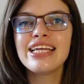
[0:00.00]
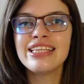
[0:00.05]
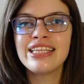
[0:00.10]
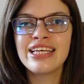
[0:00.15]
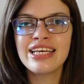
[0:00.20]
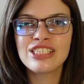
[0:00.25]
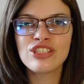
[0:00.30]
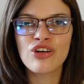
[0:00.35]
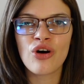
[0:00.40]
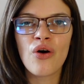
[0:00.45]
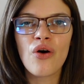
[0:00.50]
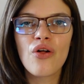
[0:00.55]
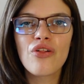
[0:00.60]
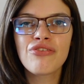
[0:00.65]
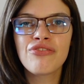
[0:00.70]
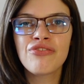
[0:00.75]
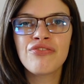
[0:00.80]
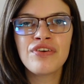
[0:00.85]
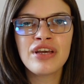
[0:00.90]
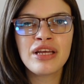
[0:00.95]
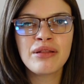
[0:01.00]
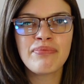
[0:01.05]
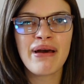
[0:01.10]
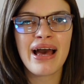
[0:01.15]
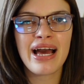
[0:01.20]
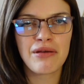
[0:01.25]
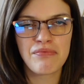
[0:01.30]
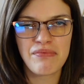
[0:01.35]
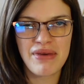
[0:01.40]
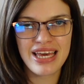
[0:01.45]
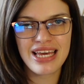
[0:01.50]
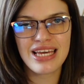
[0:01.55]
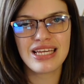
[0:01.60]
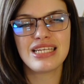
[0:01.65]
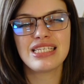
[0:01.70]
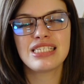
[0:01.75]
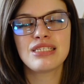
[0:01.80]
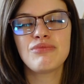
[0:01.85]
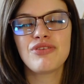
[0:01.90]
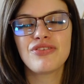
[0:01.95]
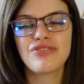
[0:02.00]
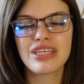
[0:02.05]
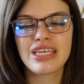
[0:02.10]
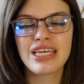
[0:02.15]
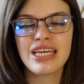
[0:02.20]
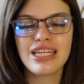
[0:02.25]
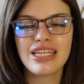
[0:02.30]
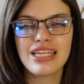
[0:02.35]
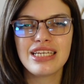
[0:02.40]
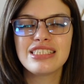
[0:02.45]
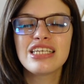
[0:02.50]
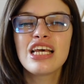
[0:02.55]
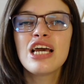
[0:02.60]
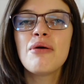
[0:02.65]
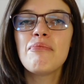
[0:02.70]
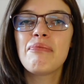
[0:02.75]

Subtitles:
this whole feedback mechanism of the kidneys,